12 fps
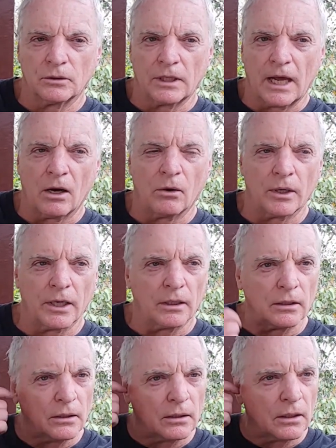now,
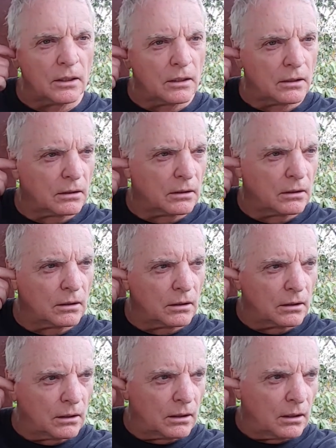and
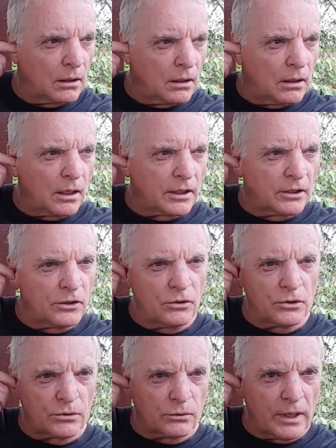I could
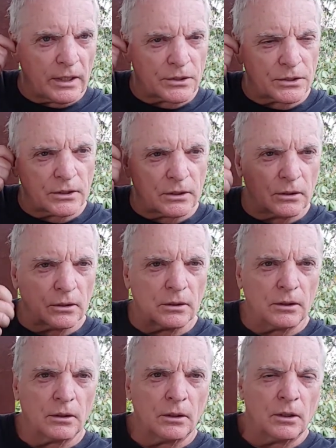use a rest.
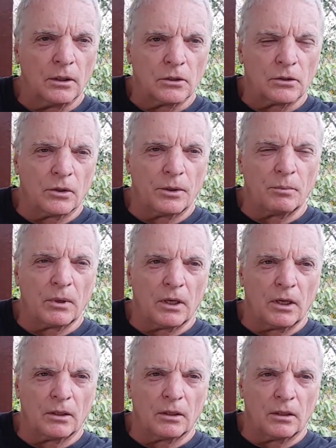So
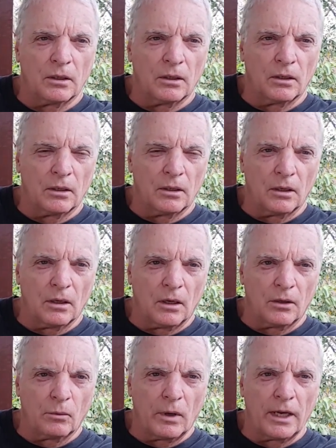it
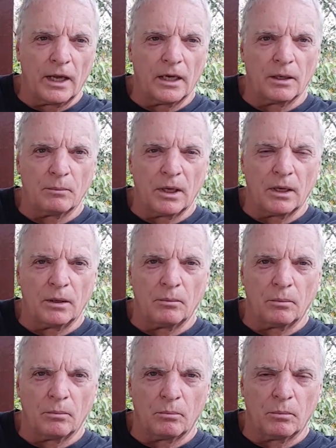on the one hand, it may
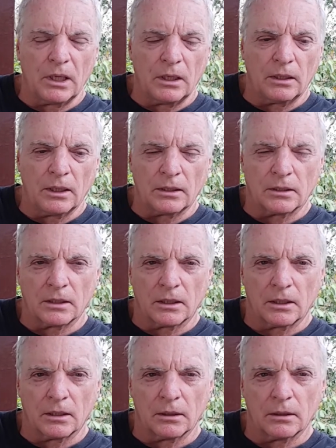mean
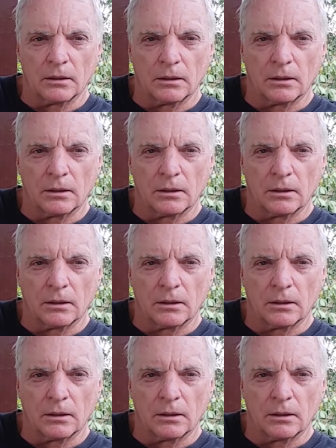that